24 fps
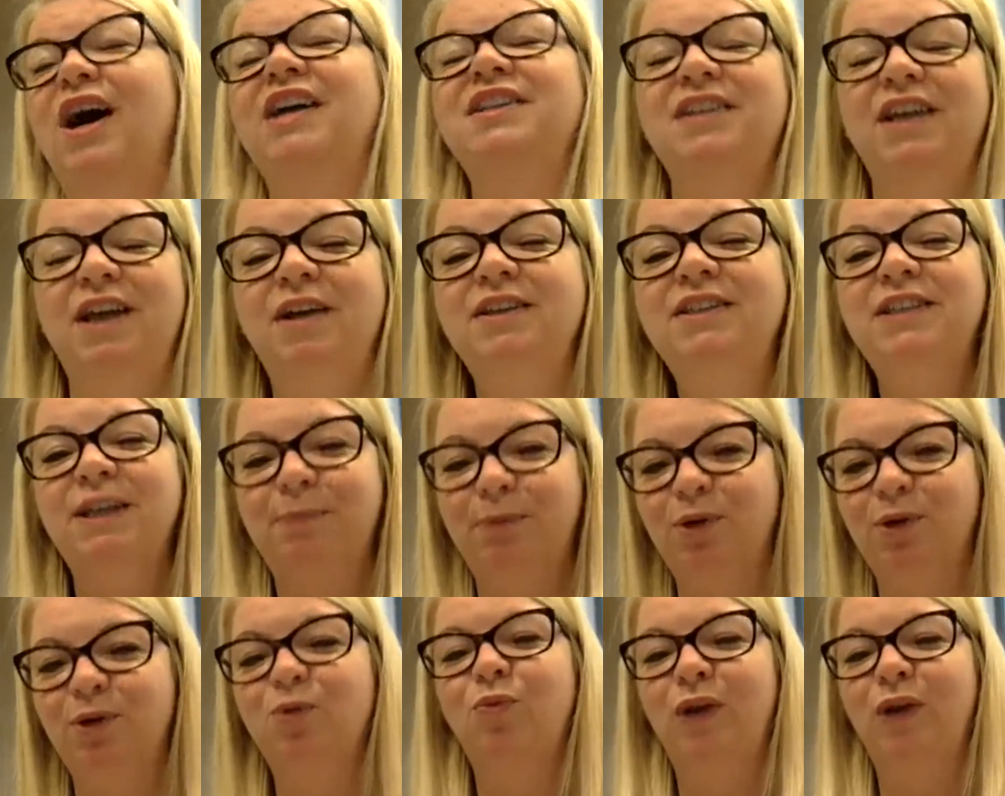a
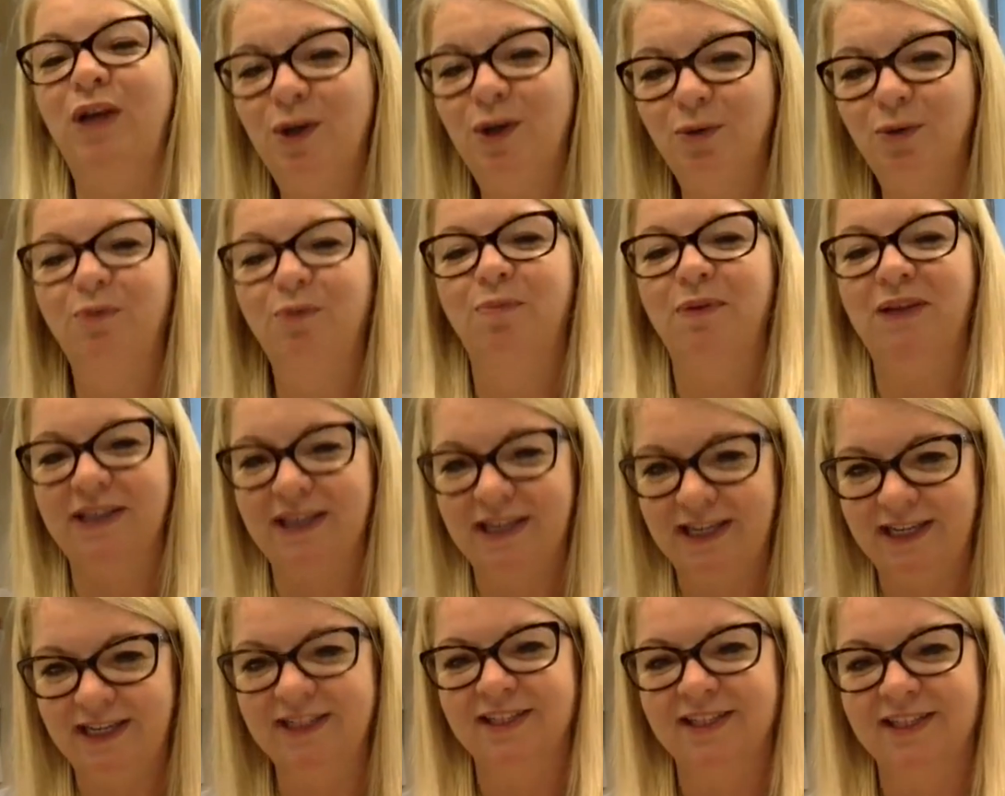typical week would be
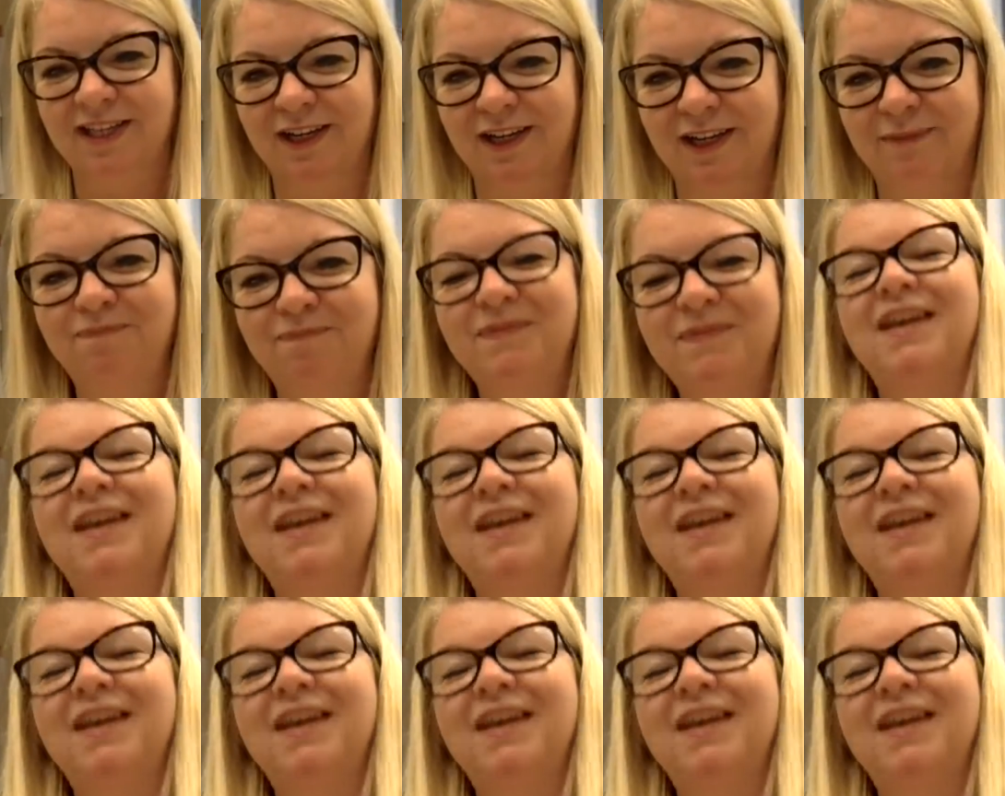easier.